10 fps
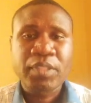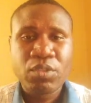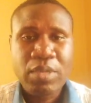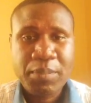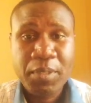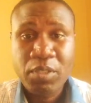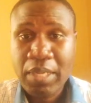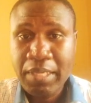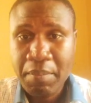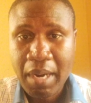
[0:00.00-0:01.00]
you are
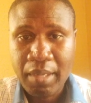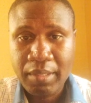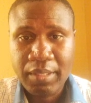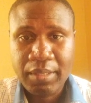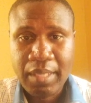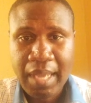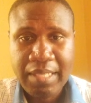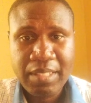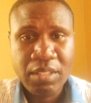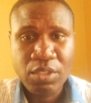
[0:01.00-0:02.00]
spiritually married
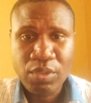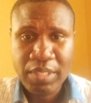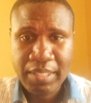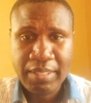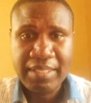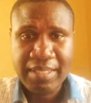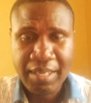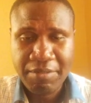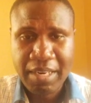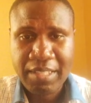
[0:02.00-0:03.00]
and you need
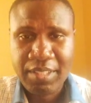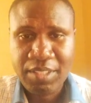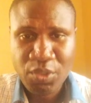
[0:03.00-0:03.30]
deliverance.